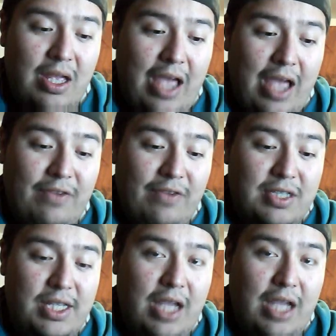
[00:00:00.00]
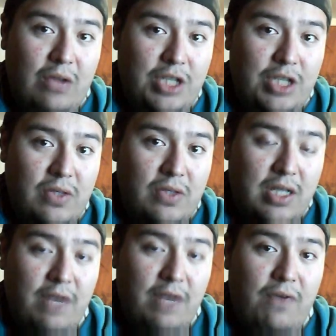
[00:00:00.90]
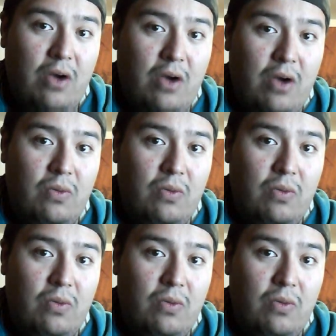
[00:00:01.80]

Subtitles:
after seeing how Chael Sonnen fought,